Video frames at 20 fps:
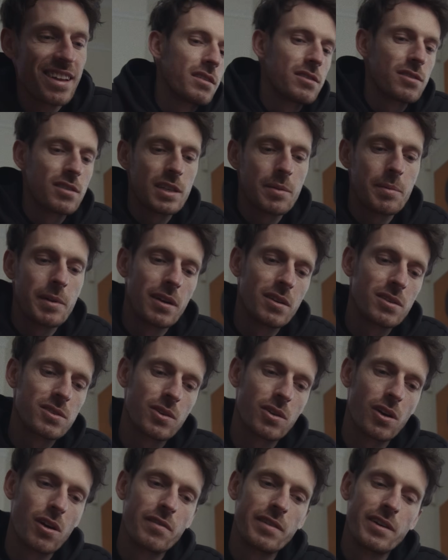So someone else
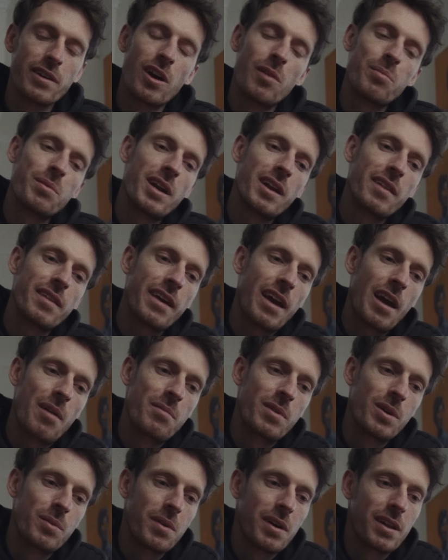took over and operated the
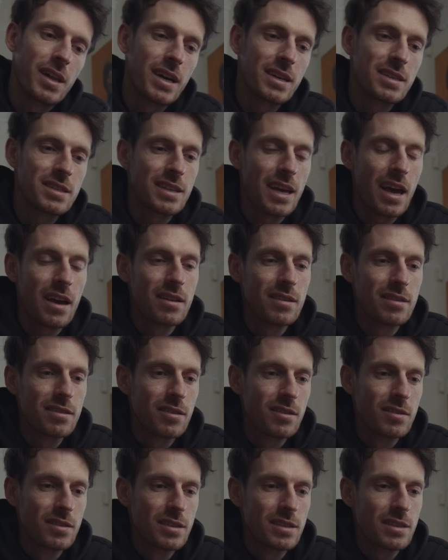camera while I sat
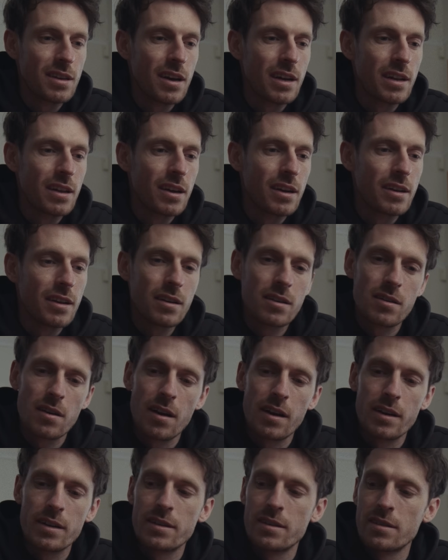on the sideline and
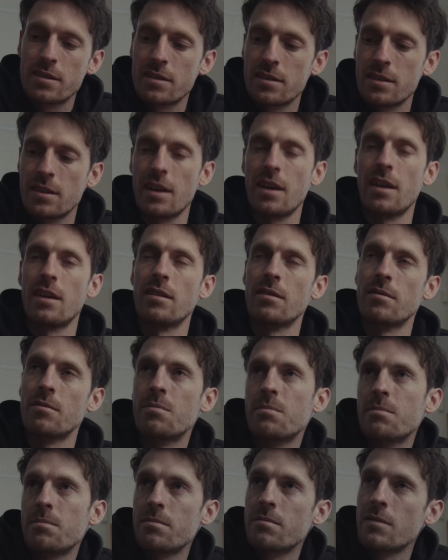cried,
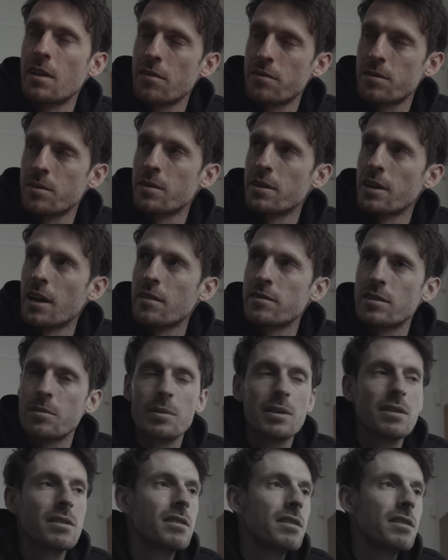and everyone laughed at me.